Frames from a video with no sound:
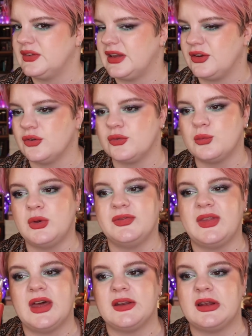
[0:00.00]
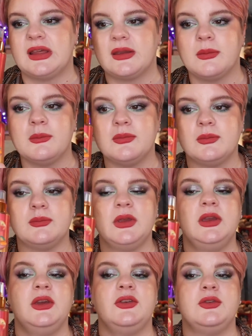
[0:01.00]
I don't want that, like,
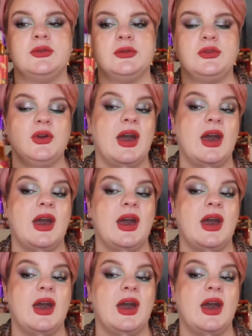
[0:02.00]
to